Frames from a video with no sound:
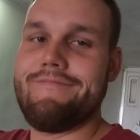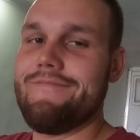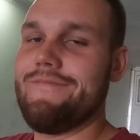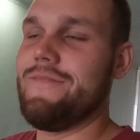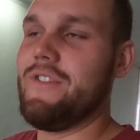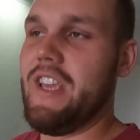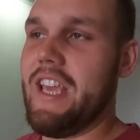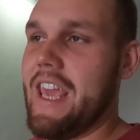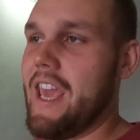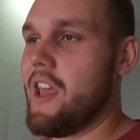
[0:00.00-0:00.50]

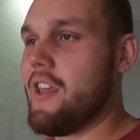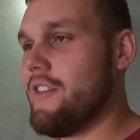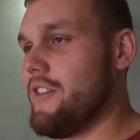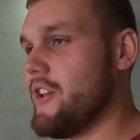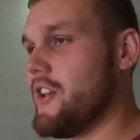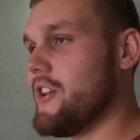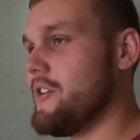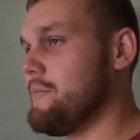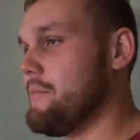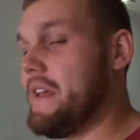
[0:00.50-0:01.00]
you
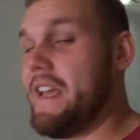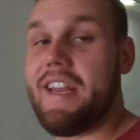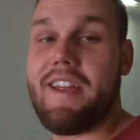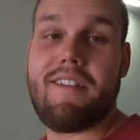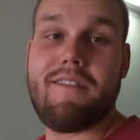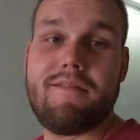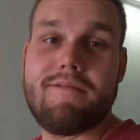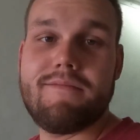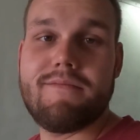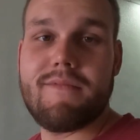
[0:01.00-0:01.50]
couldn't beat
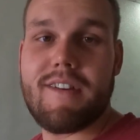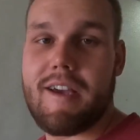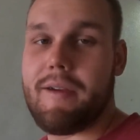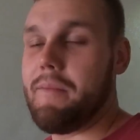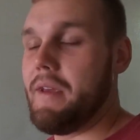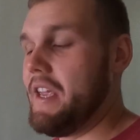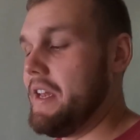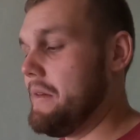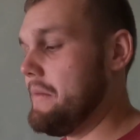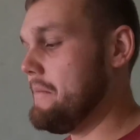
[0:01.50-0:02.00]
it. I
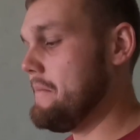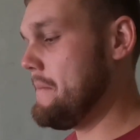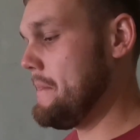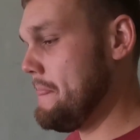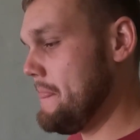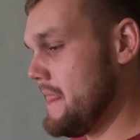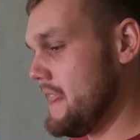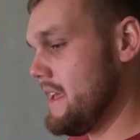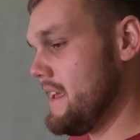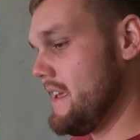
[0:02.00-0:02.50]
mean,
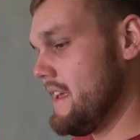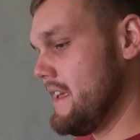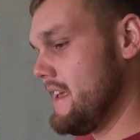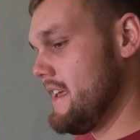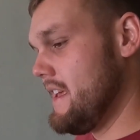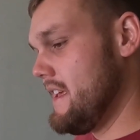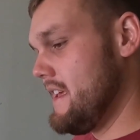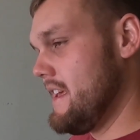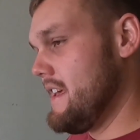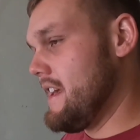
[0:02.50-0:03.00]

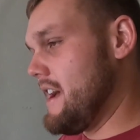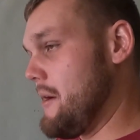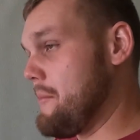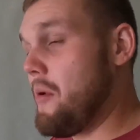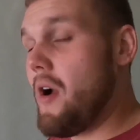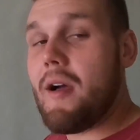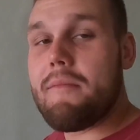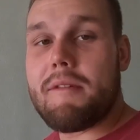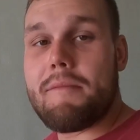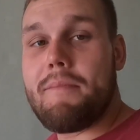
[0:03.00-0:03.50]
I
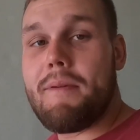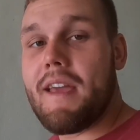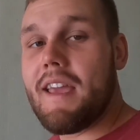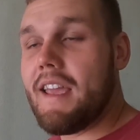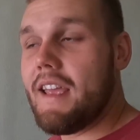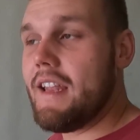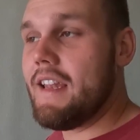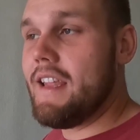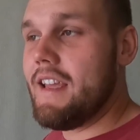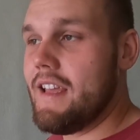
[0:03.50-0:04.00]
probably
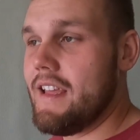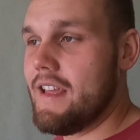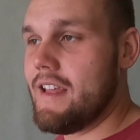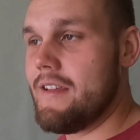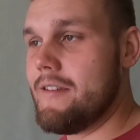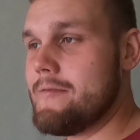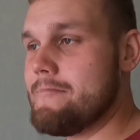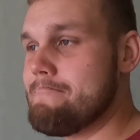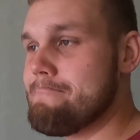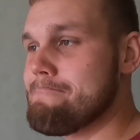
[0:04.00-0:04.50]
paid,
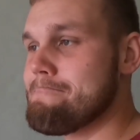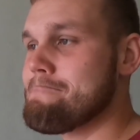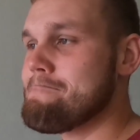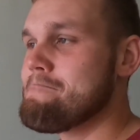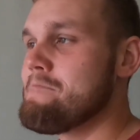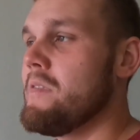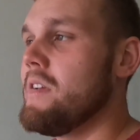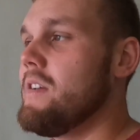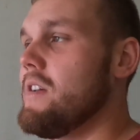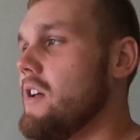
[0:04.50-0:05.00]

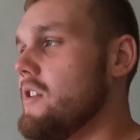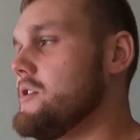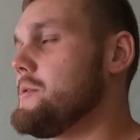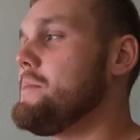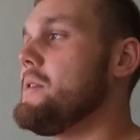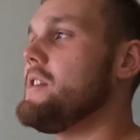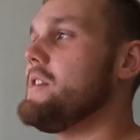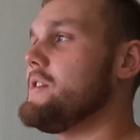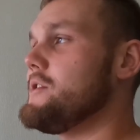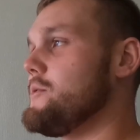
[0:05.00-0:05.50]
well, let's put
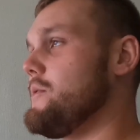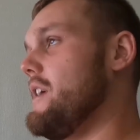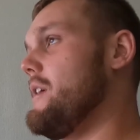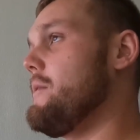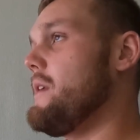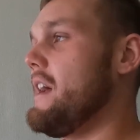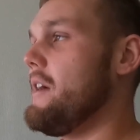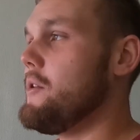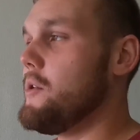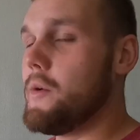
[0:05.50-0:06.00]
it this way.
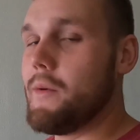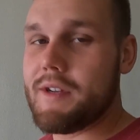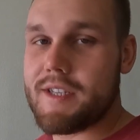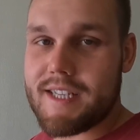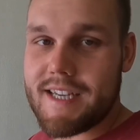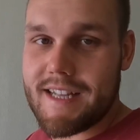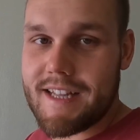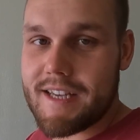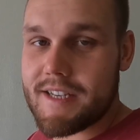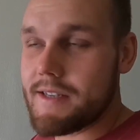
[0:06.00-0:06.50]
How do I want to say
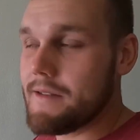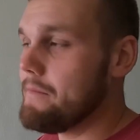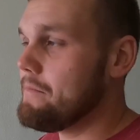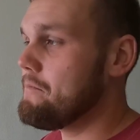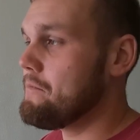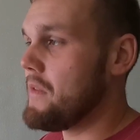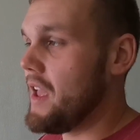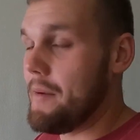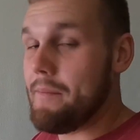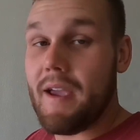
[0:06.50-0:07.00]
this?
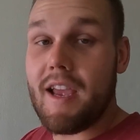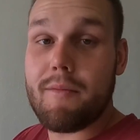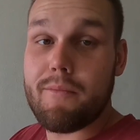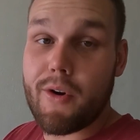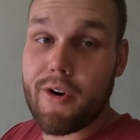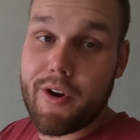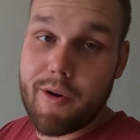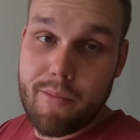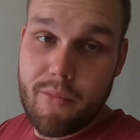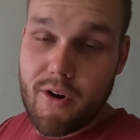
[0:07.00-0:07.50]
I paid
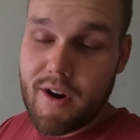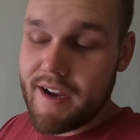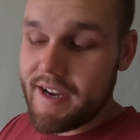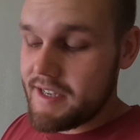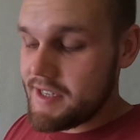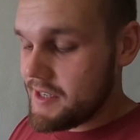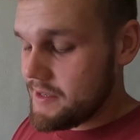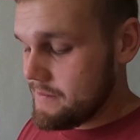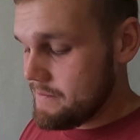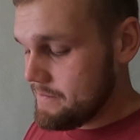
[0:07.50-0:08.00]
market
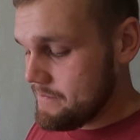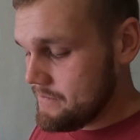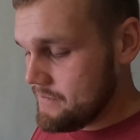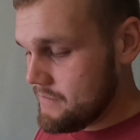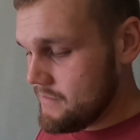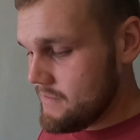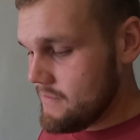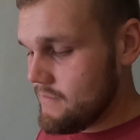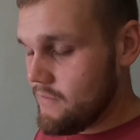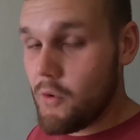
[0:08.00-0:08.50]
price
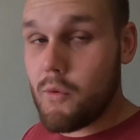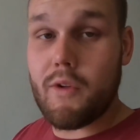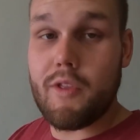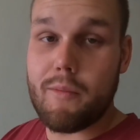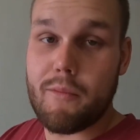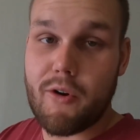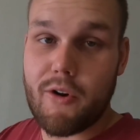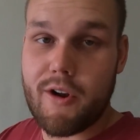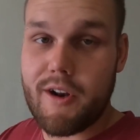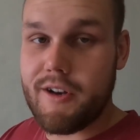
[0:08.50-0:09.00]
for what the
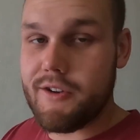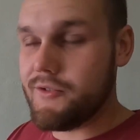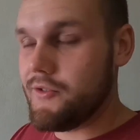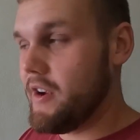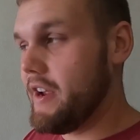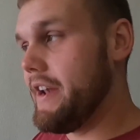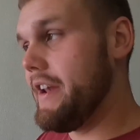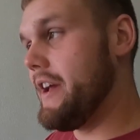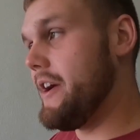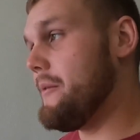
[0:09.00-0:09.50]
market is
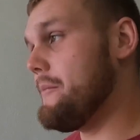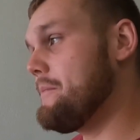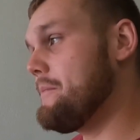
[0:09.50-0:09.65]
right now.